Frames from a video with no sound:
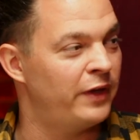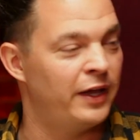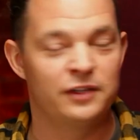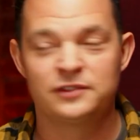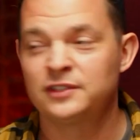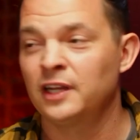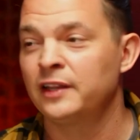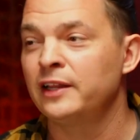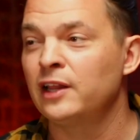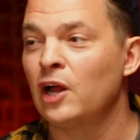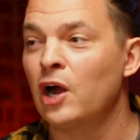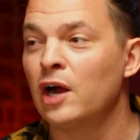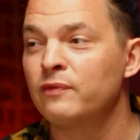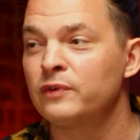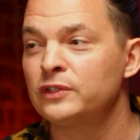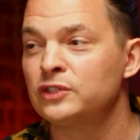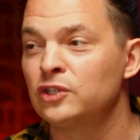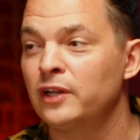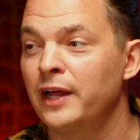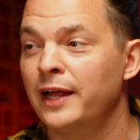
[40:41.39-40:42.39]
And yeah. suddenly the
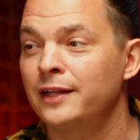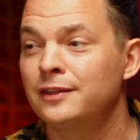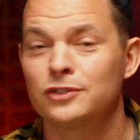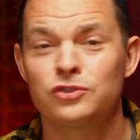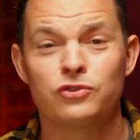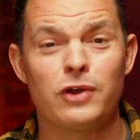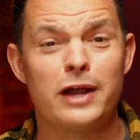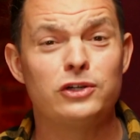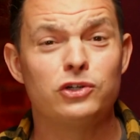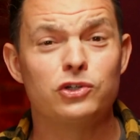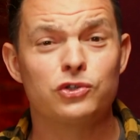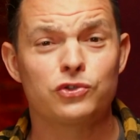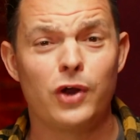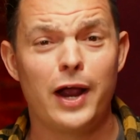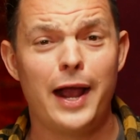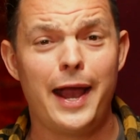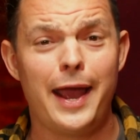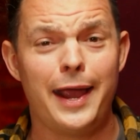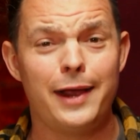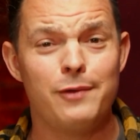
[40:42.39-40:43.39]
Harfoots are like, the stranger's
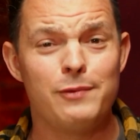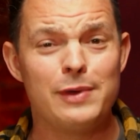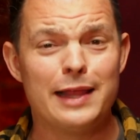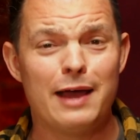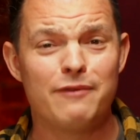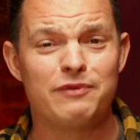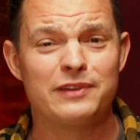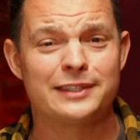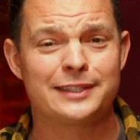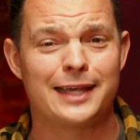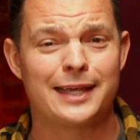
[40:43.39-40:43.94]
great! We love this